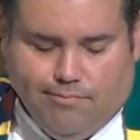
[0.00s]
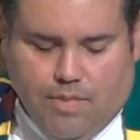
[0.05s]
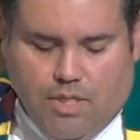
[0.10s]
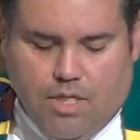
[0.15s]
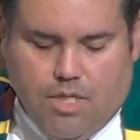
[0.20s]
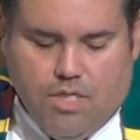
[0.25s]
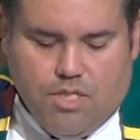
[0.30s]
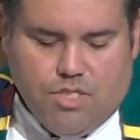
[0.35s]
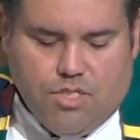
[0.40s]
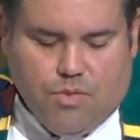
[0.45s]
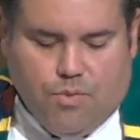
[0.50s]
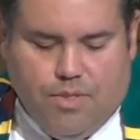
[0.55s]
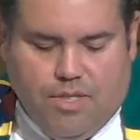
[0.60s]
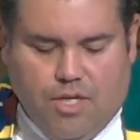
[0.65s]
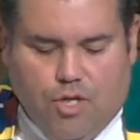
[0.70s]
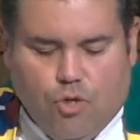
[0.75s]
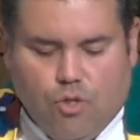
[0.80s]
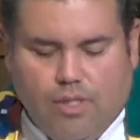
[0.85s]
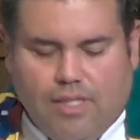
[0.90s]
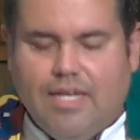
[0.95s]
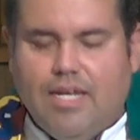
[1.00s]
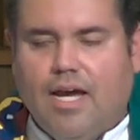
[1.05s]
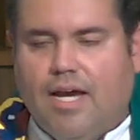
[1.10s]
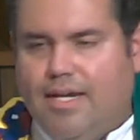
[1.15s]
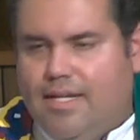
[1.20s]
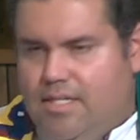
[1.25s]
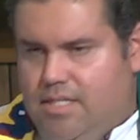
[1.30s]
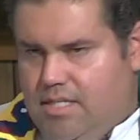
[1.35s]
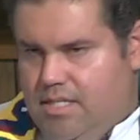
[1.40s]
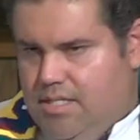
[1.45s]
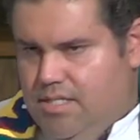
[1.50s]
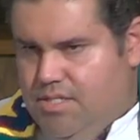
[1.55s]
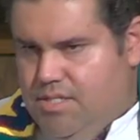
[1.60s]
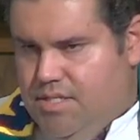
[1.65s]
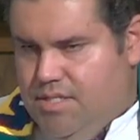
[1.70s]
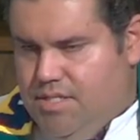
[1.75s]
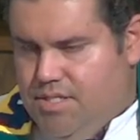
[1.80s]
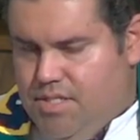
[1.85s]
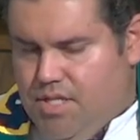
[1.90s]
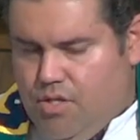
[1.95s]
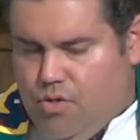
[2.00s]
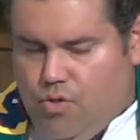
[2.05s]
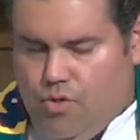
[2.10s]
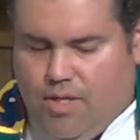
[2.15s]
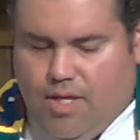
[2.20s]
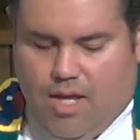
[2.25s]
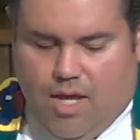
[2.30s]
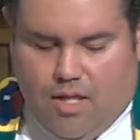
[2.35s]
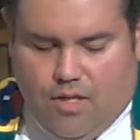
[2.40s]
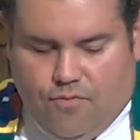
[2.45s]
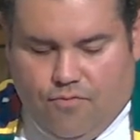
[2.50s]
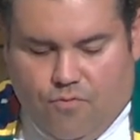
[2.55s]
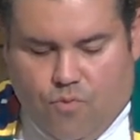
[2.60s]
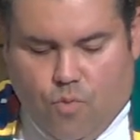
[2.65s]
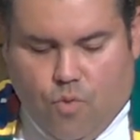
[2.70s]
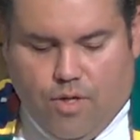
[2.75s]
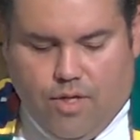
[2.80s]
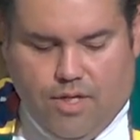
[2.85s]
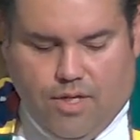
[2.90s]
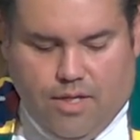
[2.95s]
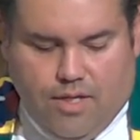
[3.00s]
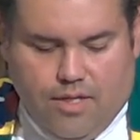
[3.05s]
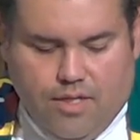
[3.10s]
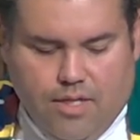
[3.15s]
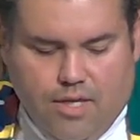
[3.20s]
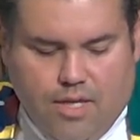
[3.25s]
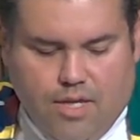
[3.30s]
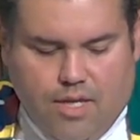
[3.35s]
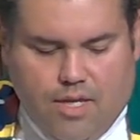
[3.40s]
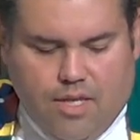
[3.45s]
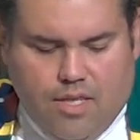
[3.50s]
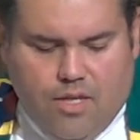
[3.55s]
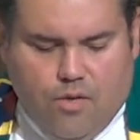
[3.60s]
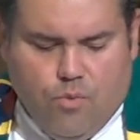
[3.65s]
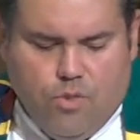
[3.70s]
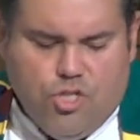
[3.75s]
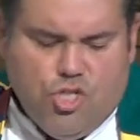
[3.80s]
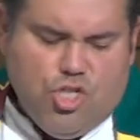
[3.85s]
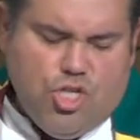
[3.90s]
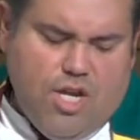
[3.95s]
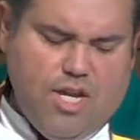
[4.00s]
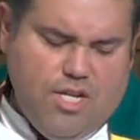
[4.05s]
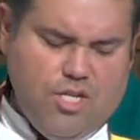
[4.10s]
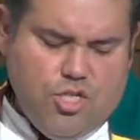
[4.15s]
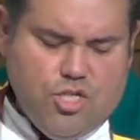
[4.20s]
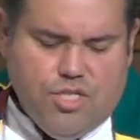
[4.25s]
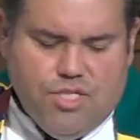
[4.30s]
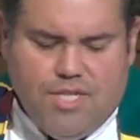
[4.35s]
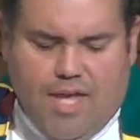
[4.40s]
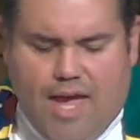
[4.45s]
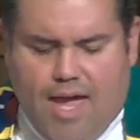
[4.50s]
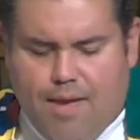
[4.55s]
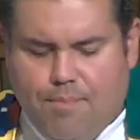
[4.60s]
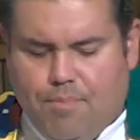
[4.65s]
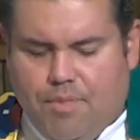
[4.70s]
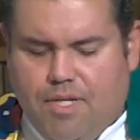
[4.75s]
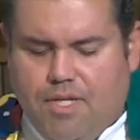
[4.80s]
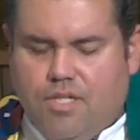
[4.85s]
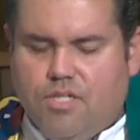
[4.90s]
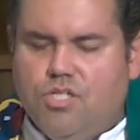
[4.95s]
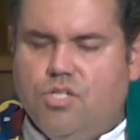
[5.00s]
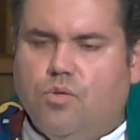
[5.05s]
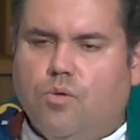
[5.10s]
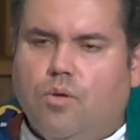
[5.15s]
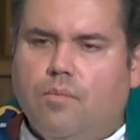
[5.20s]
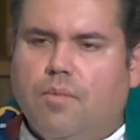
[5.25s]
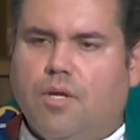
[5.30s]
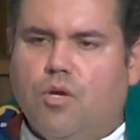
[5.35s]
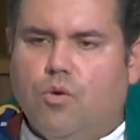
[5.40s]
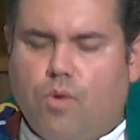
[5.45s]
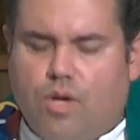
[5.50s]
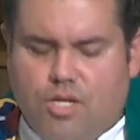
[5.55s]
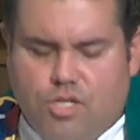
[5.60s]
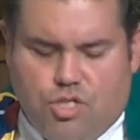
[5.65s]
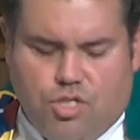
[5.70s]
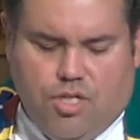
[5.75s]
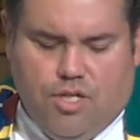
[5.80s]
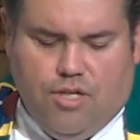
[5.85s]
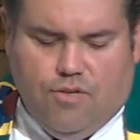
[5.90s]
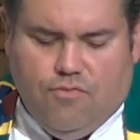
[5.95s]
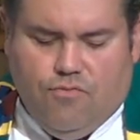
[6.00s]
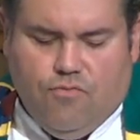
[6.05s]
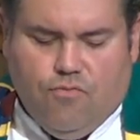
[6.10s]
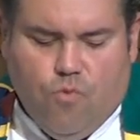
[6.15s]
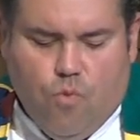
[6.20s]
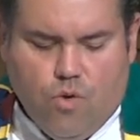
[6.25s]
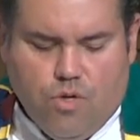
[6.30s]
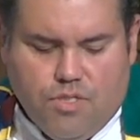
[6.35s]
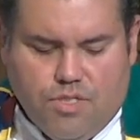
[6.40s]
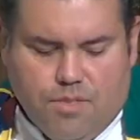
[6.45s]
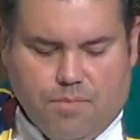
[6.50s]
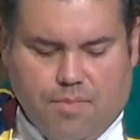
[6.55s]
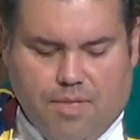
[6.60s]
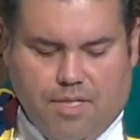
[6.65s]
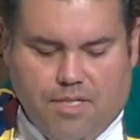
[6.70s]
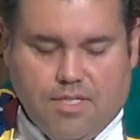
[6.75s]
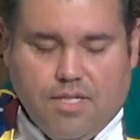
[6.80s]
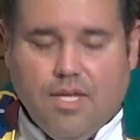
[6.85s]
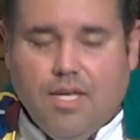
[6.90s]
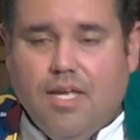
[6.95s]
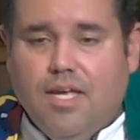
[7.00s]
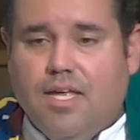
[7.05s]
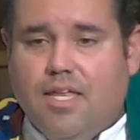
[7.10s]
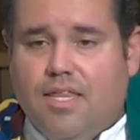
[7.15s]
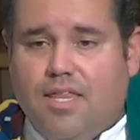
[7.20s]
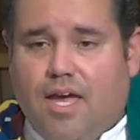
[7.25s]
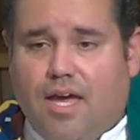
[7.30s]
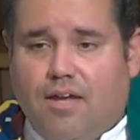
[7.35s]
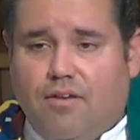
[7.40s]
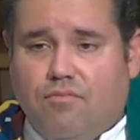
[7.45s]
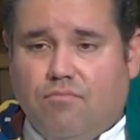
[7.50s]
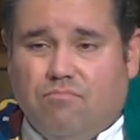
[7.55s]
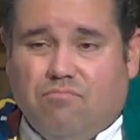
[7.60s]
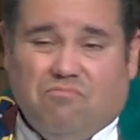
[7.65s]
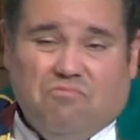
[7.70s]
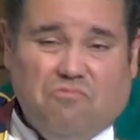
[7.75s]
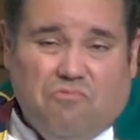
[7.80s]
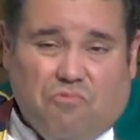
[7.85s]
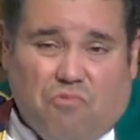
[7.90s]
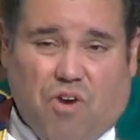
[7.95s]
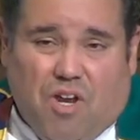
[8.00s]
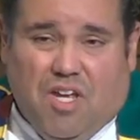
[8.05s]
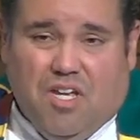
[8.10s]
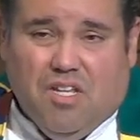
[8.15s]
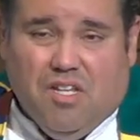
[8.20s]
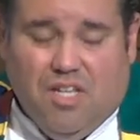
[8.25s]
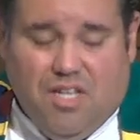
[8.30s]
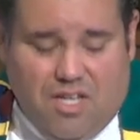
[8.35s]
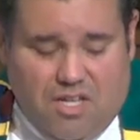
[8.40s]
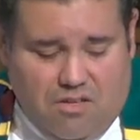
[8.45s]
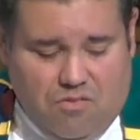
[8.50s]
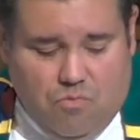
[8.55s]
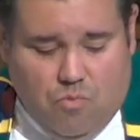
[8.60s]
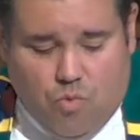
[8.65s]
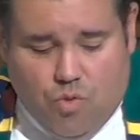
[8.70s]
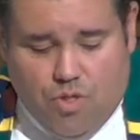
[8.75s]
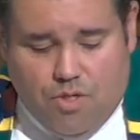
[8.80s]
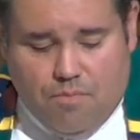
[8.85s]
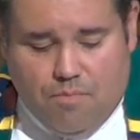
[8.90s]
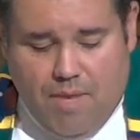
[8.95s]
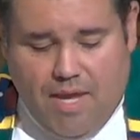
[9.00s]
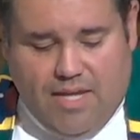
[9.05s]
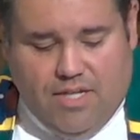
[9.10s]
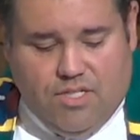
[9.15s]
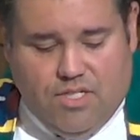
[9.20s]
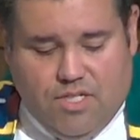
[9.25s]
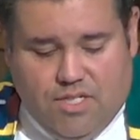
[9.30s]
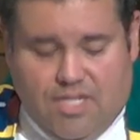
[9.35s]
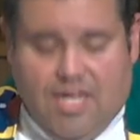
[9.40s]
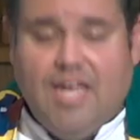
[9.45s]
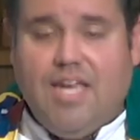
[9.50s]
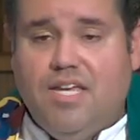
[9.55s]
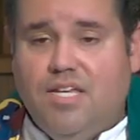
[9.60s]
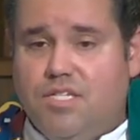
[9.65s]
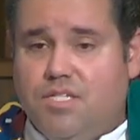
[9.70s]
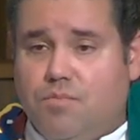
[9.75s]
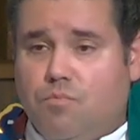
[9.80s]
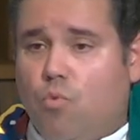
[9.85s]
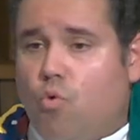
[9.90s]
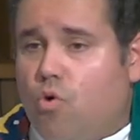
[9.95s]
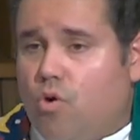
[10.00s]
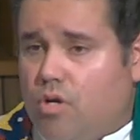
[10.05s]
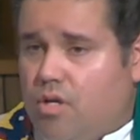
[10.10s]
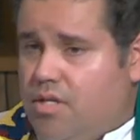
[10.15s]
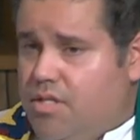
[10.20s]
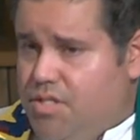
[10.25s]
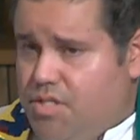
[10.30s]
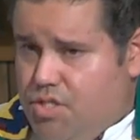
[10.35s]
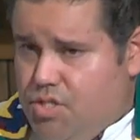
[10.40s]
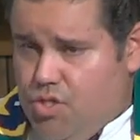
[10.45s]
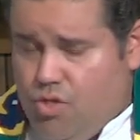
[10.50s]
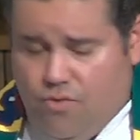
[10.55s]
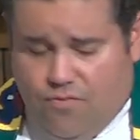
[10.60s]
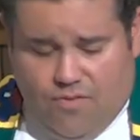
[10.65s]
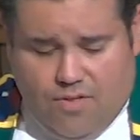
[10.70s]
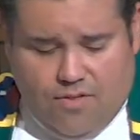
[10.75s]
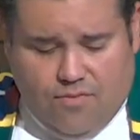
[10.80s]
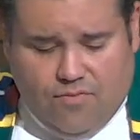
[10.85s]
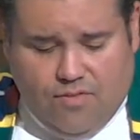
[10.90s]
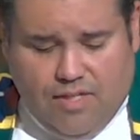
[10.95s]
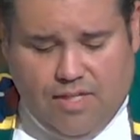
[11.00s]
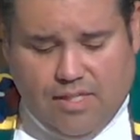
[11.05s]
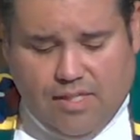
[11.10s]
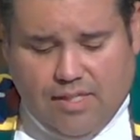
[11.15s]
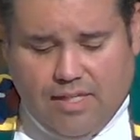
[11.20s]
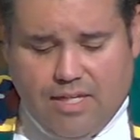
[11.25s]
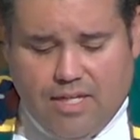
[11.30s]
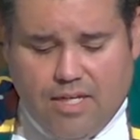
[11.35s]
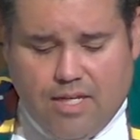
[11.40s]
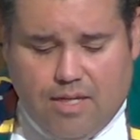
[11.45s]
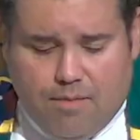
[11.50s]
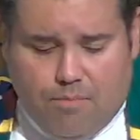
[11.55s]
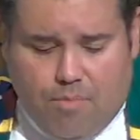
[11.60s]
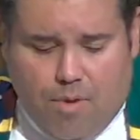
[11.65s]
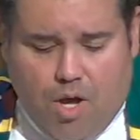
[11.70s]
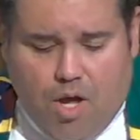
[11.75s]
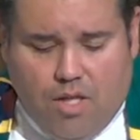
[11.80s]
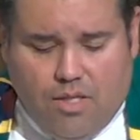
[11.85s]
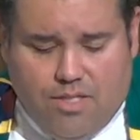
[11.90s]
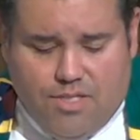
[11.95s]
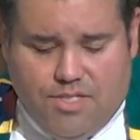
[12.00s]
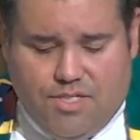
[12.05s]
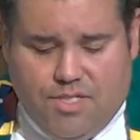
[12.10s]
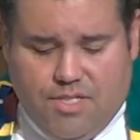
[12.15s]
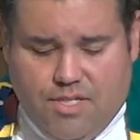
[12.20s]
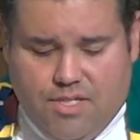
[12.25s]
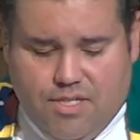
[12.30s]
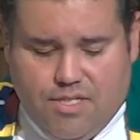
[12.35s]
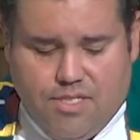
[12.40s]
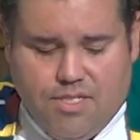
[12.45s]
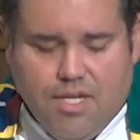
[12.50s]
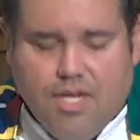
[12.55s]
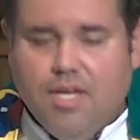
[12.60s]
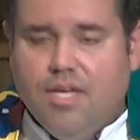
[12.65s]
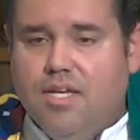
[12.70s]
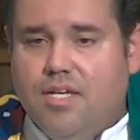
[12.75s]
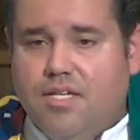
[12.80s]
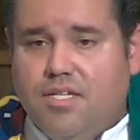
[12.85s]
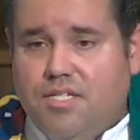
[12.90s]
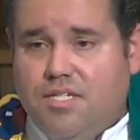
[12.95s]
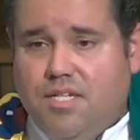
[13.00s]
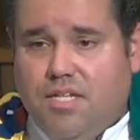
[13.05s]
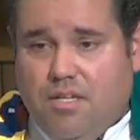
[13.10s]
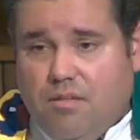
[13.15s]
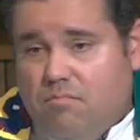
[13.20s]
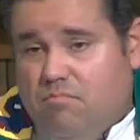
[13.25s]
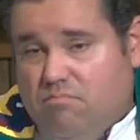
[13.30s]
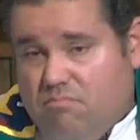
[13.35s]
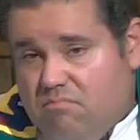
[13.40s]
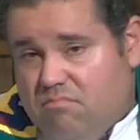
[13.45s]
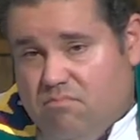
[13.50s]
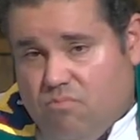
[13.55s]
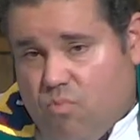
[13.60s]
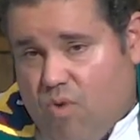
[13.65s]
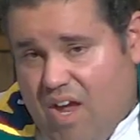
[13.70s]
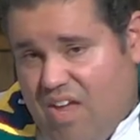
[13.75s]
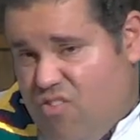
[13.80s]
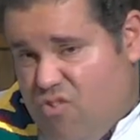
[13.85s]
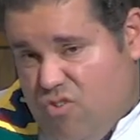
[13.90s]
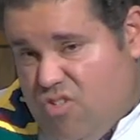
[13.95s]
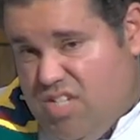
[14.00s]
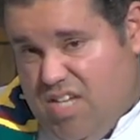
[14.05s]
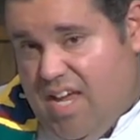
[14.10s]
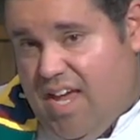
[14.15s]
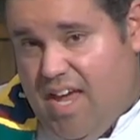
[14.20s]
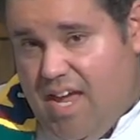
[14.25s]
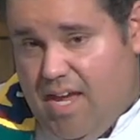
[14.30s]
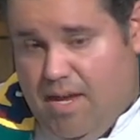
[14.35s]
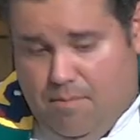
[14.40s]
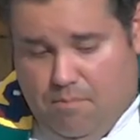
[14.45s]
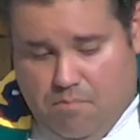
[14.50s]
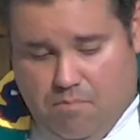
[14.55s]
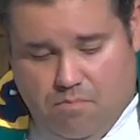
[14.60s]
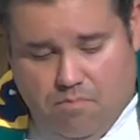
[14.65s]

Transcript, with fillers: So, in the early 90s in Southern California, there were changes happening to immigration enforcement that, frankly, would make today's more conservatively leaning policies seem rather tame